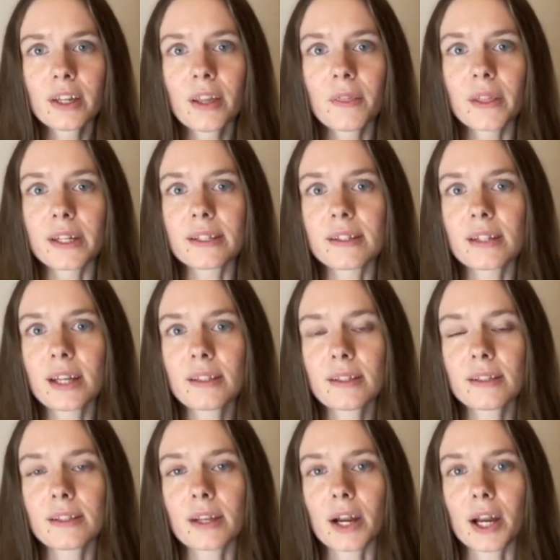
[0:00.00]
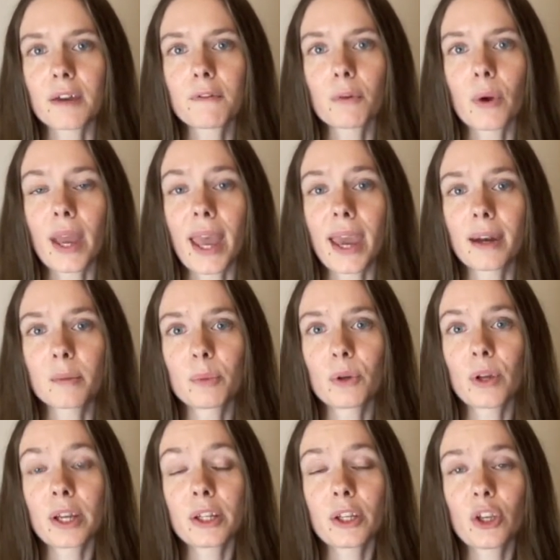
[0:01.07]
that is necessary for animal
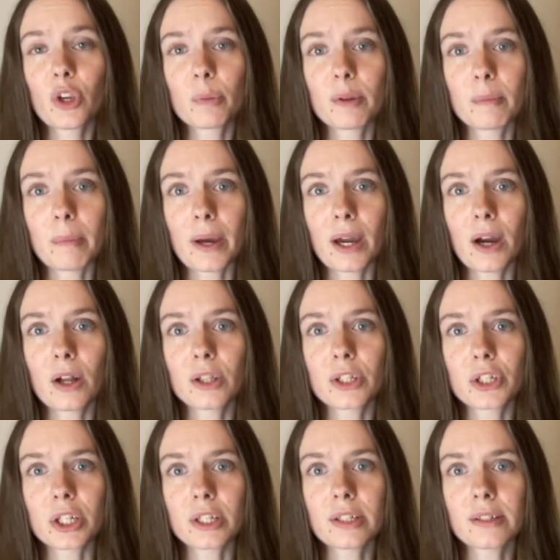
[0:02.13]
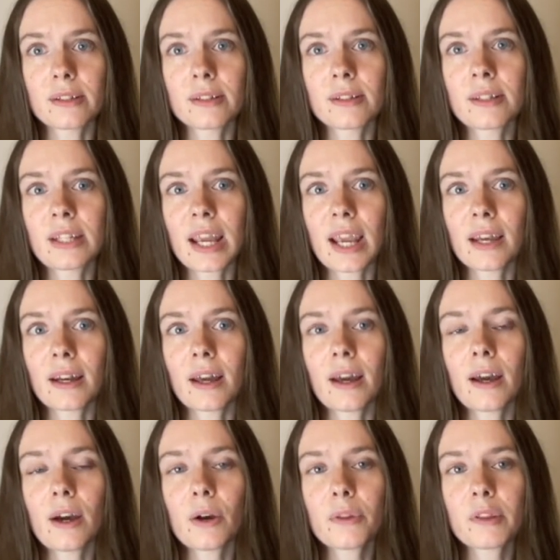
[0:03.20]
and human biology to sustain a
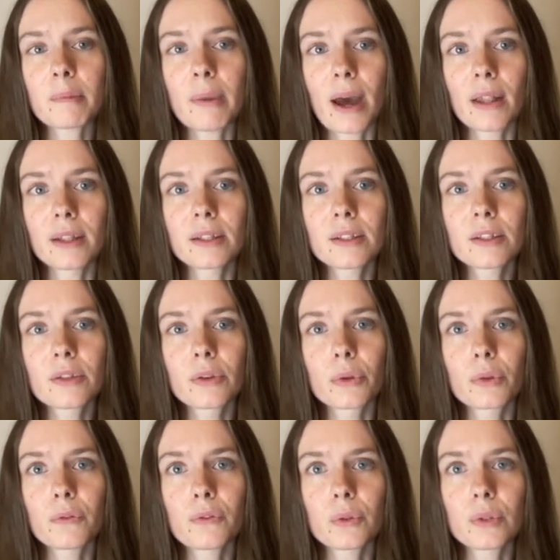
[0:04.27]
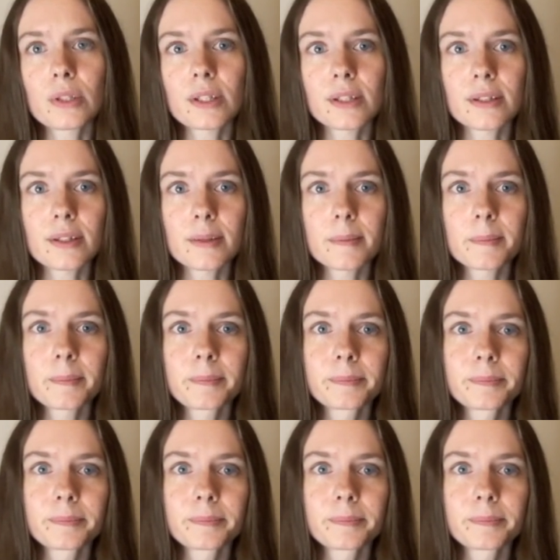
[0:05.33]
healthy balance through the food system.